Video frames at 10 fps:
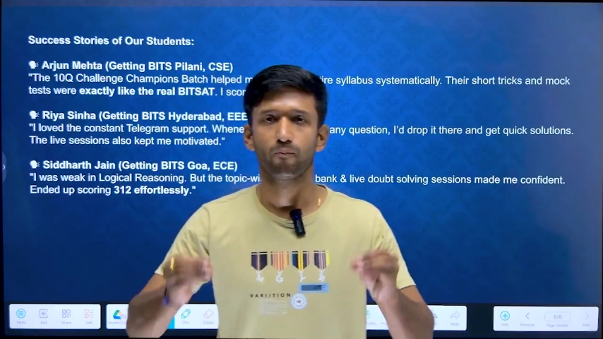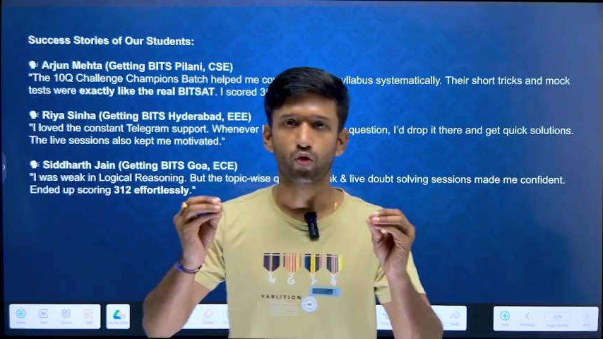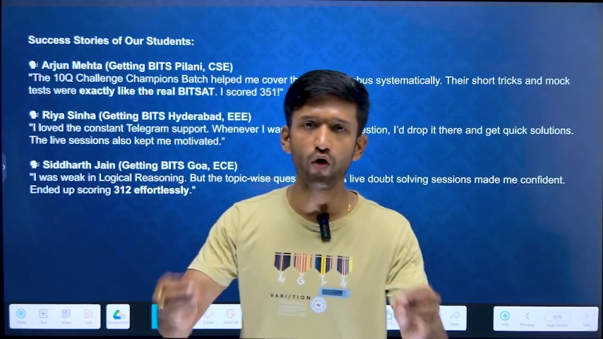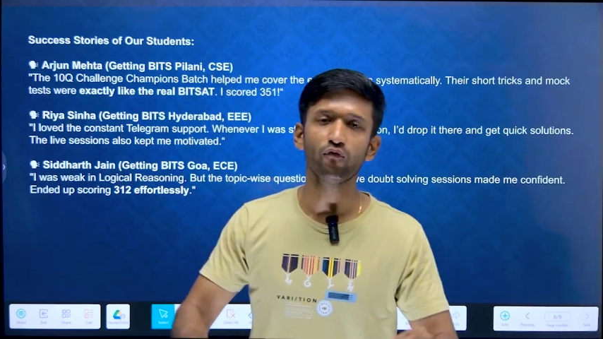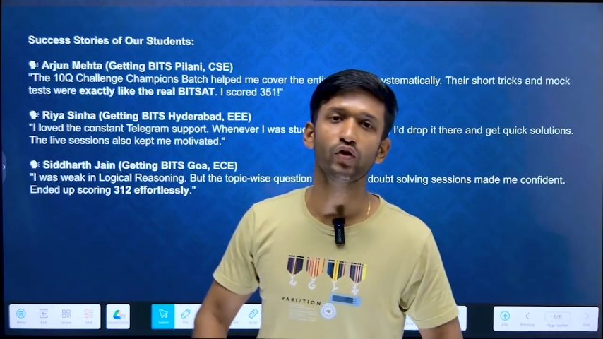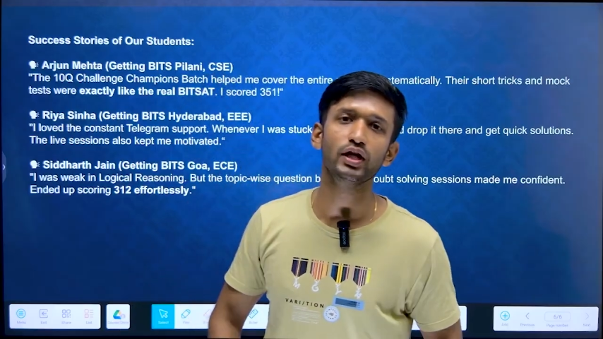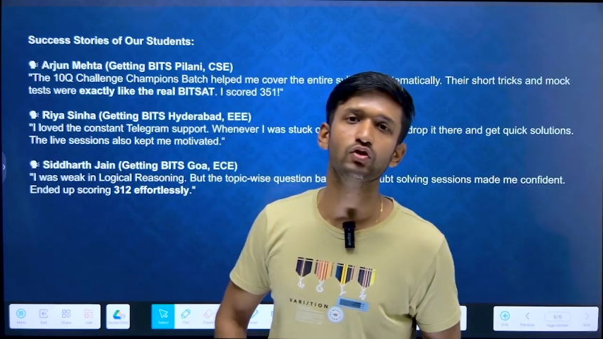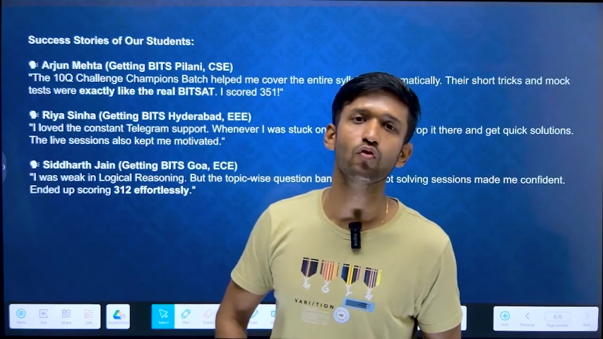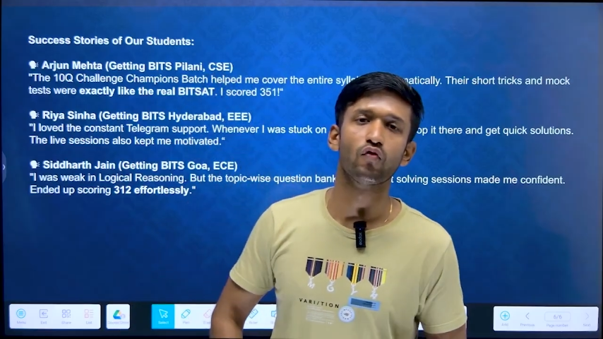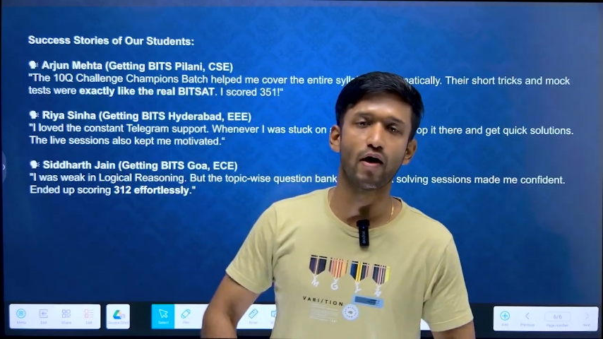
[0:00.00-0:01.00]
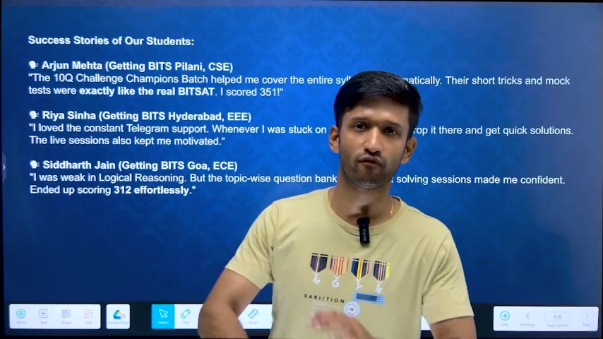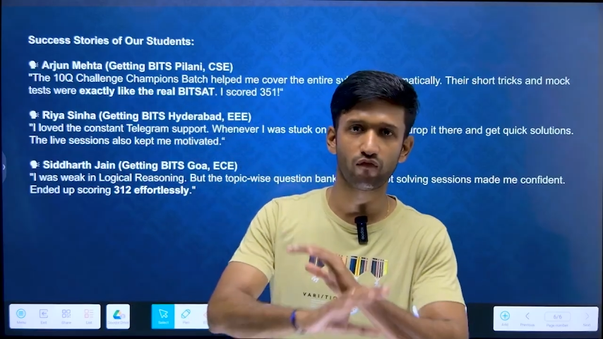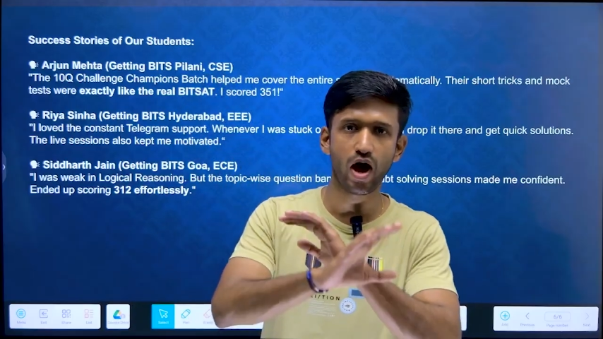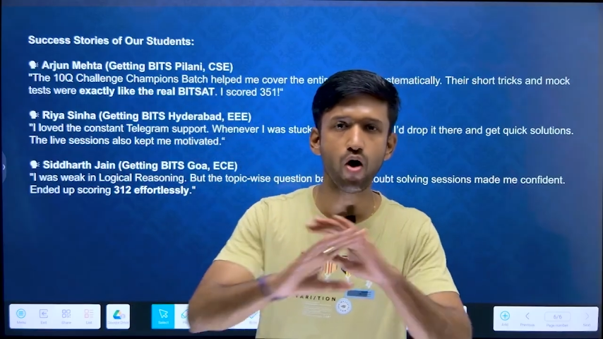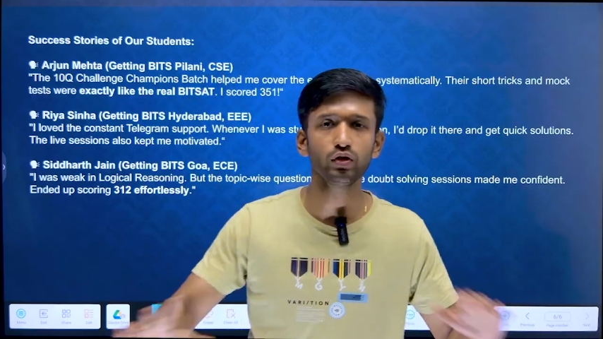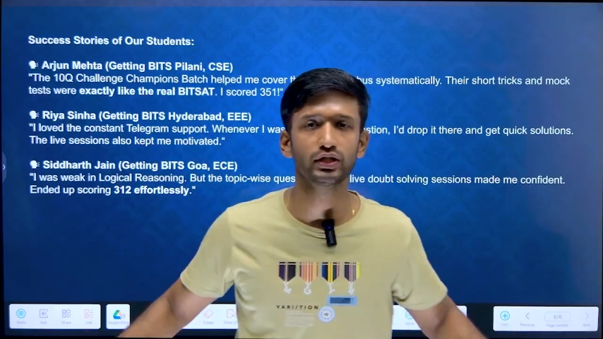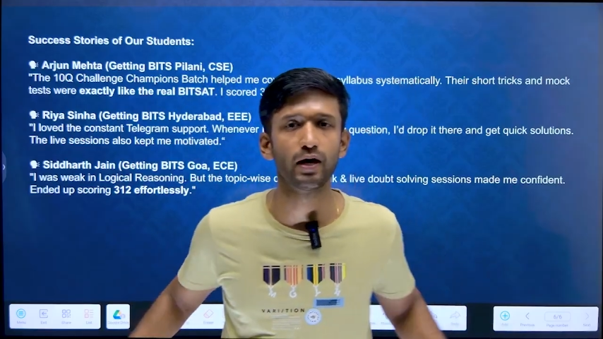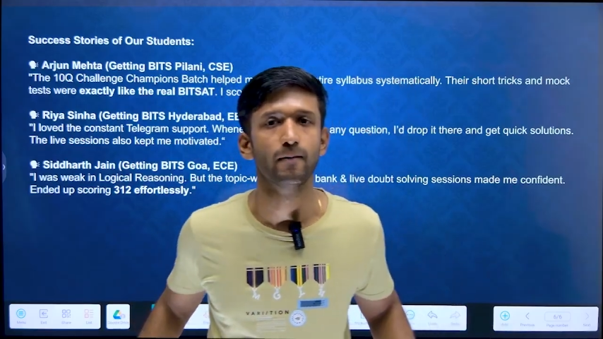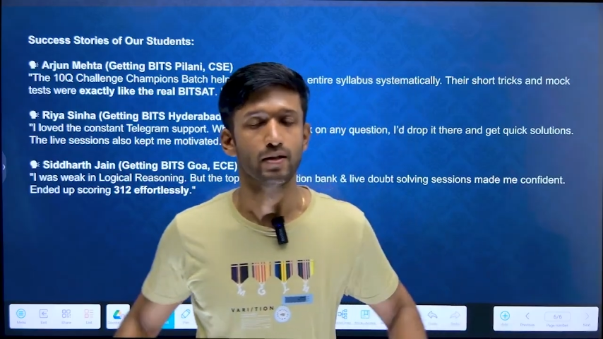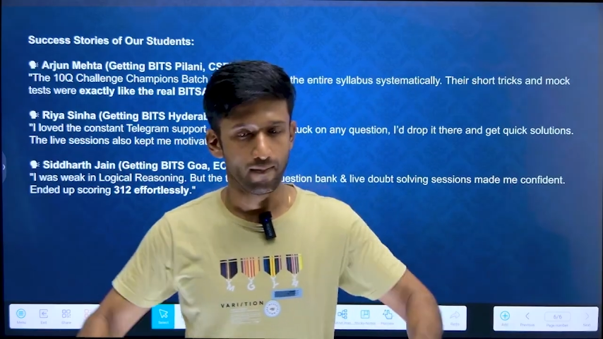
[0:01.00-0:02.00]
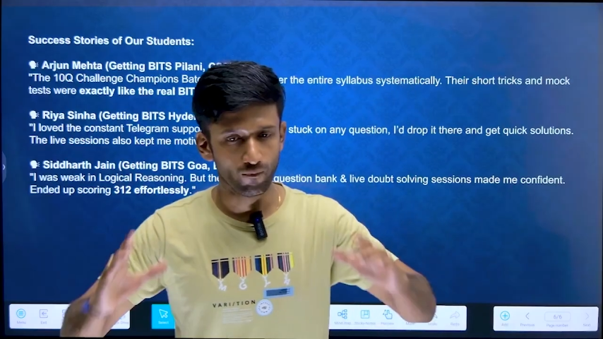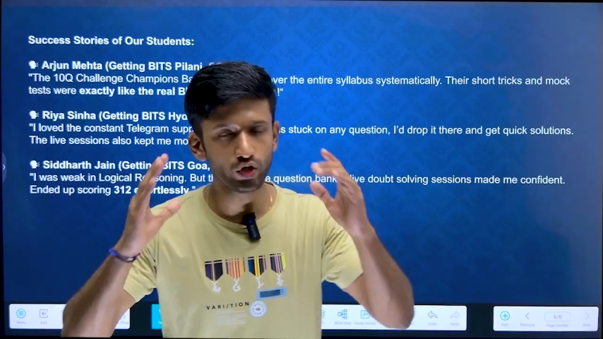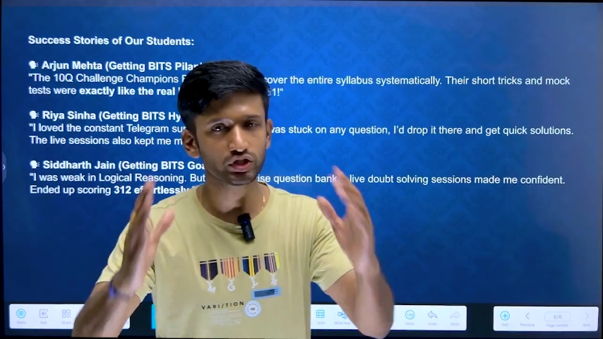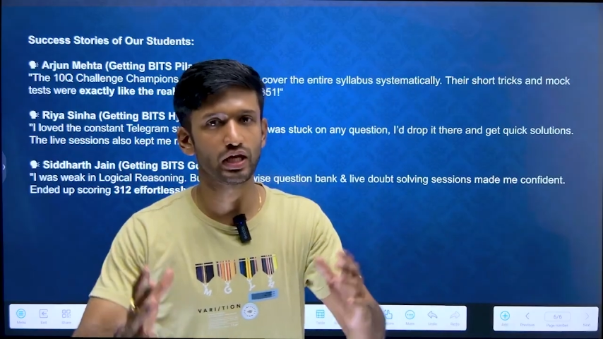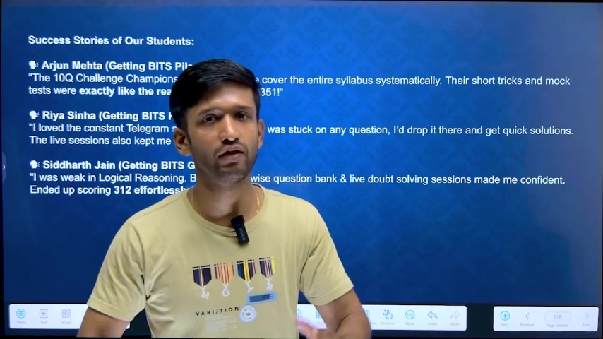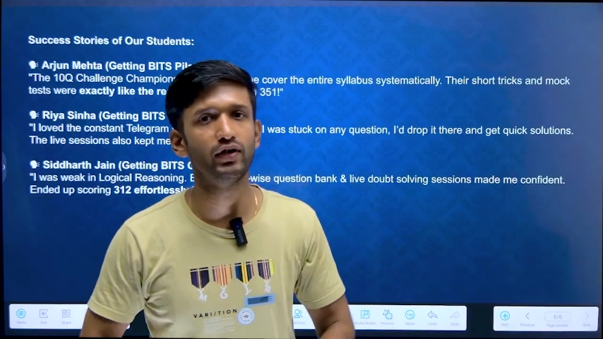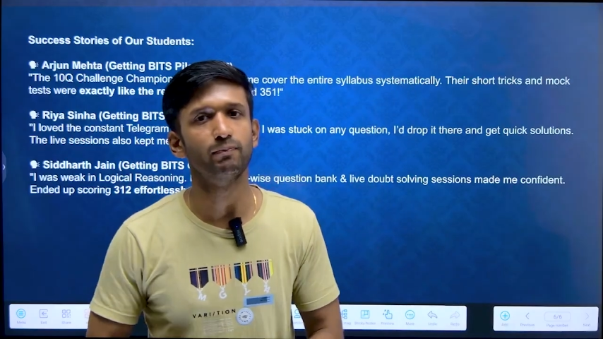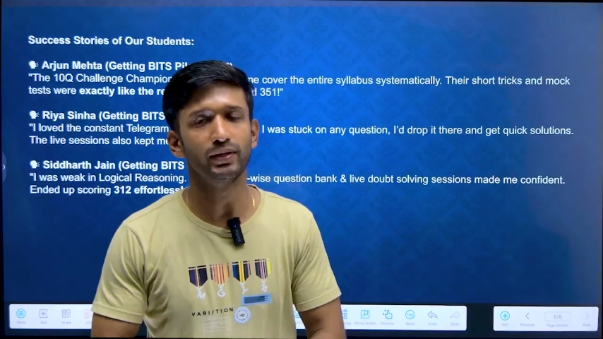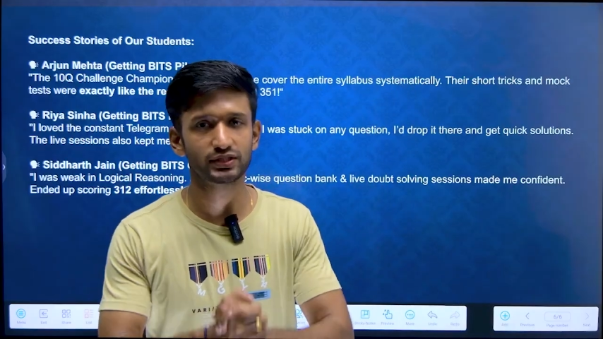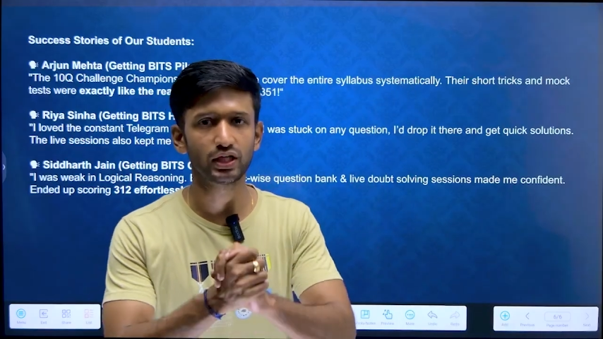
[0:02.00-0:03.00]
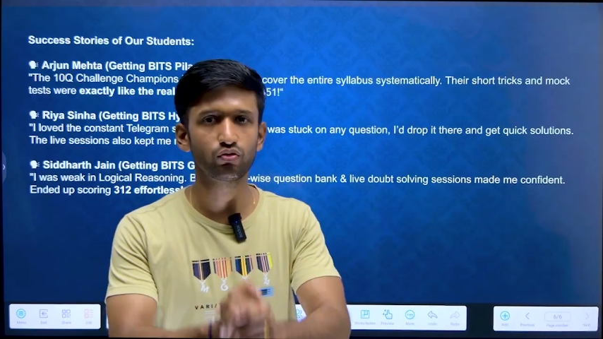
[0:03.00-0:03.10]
Hopefully, you have found the most relevant BITSAT